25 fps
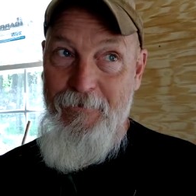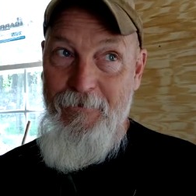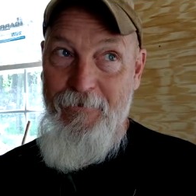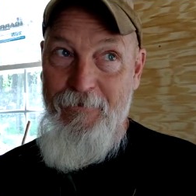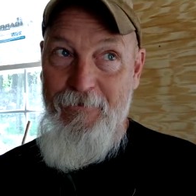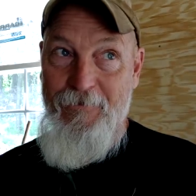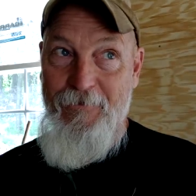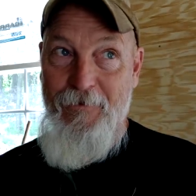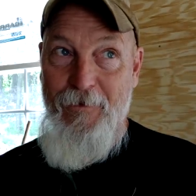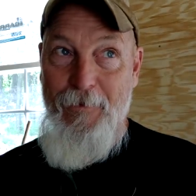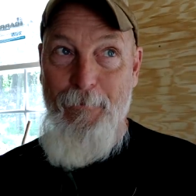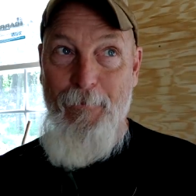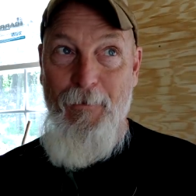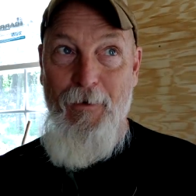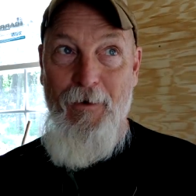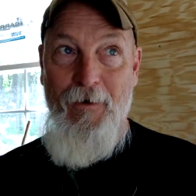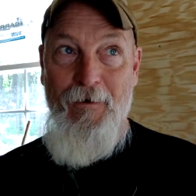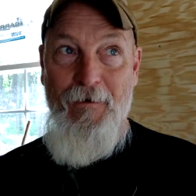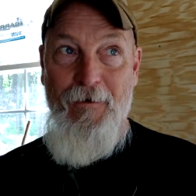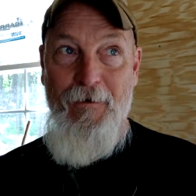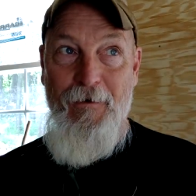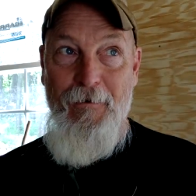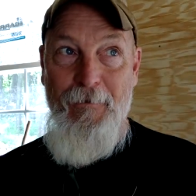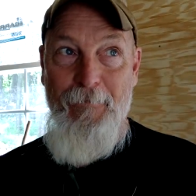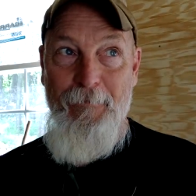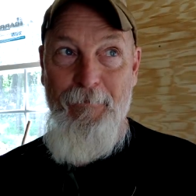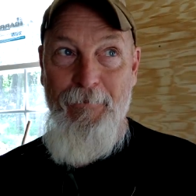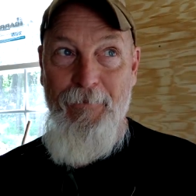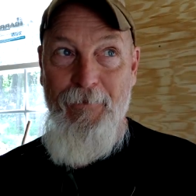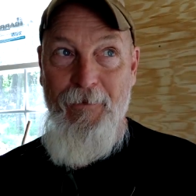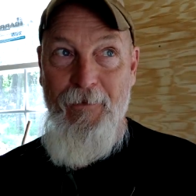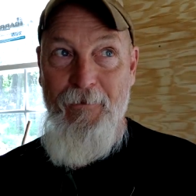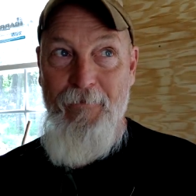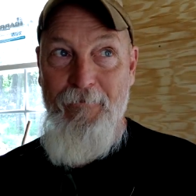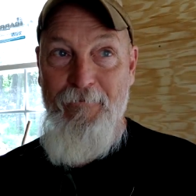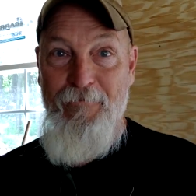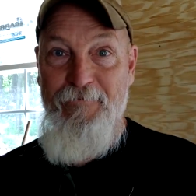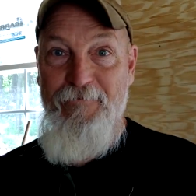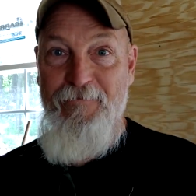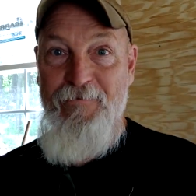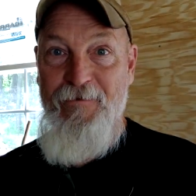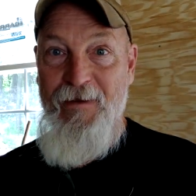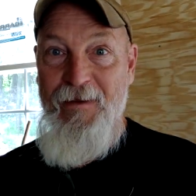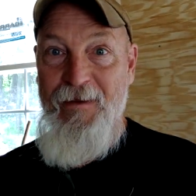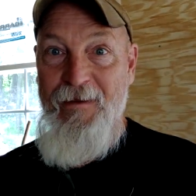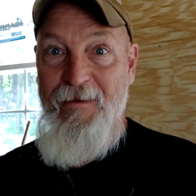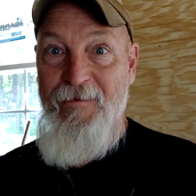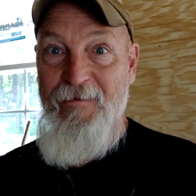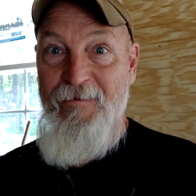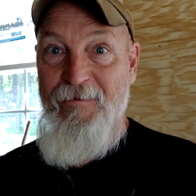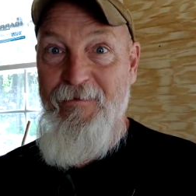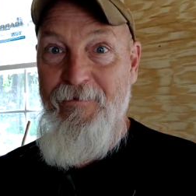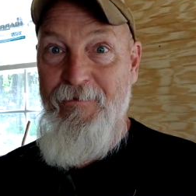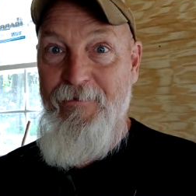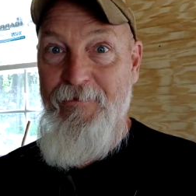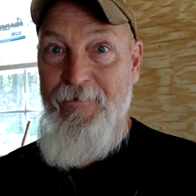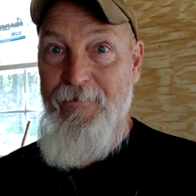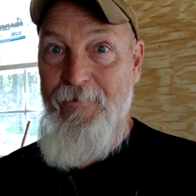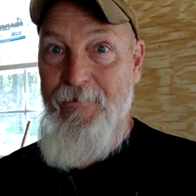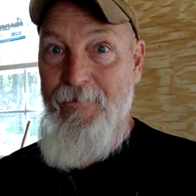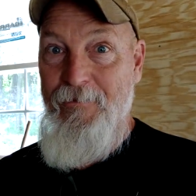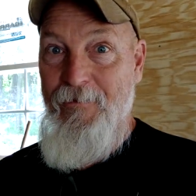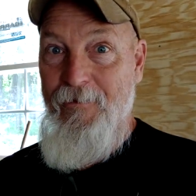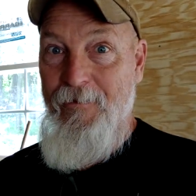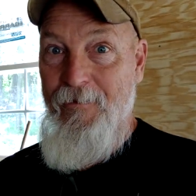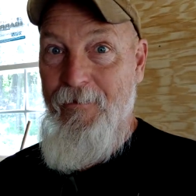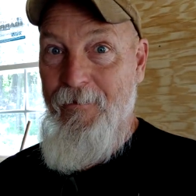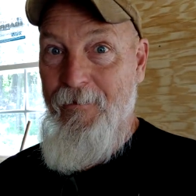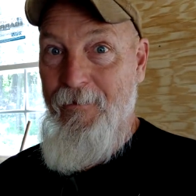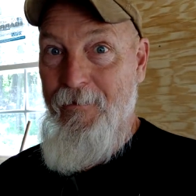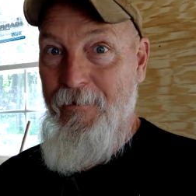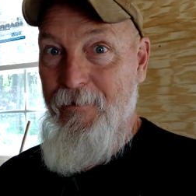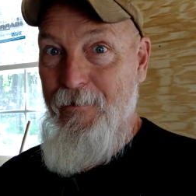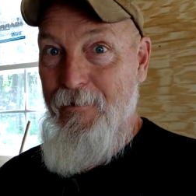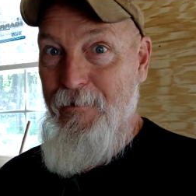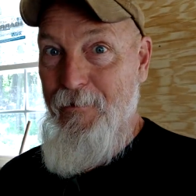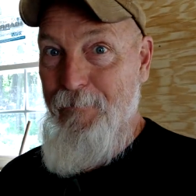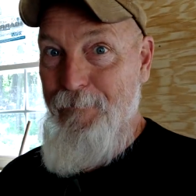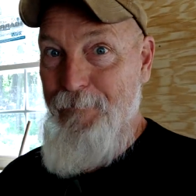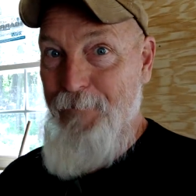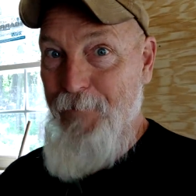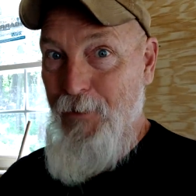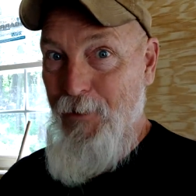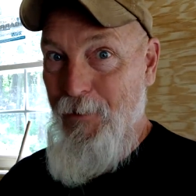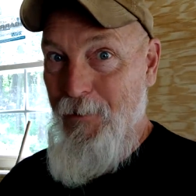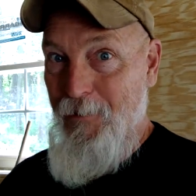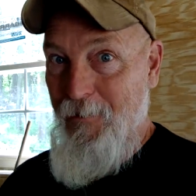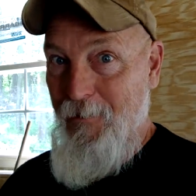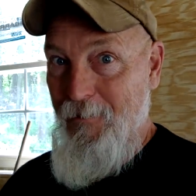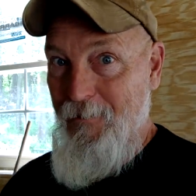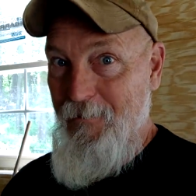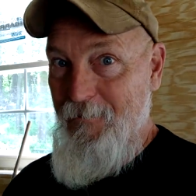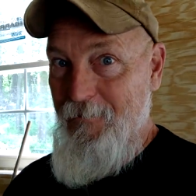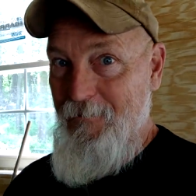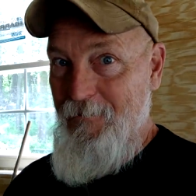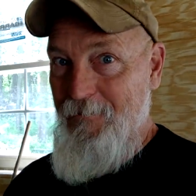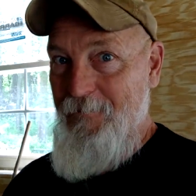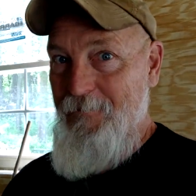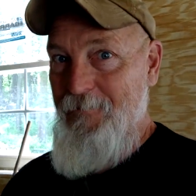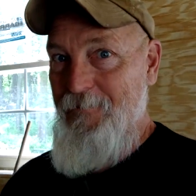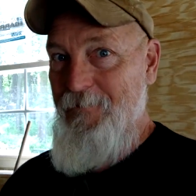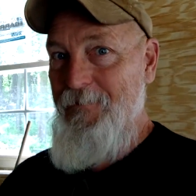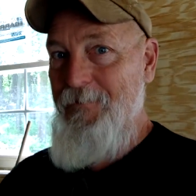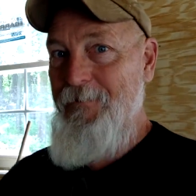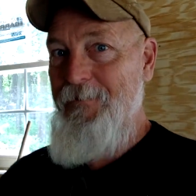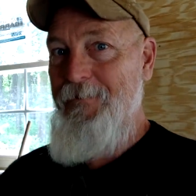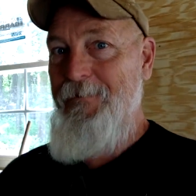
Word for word: Some are fleets of arcs.